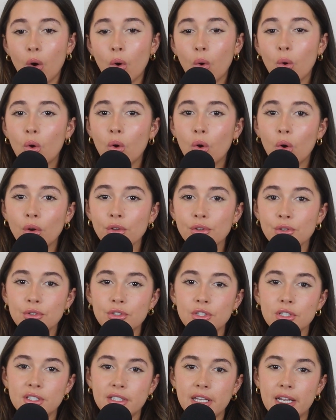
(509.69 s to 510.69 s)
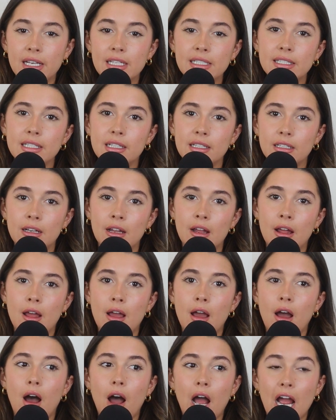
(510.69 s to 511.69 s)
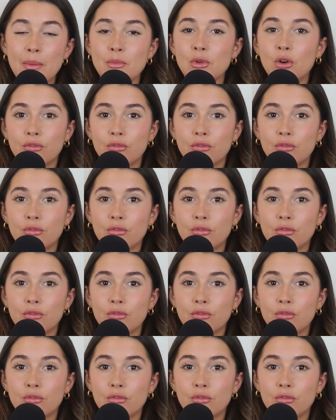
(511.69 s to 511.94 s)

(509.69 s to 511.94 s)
Or you just say, listen, I'm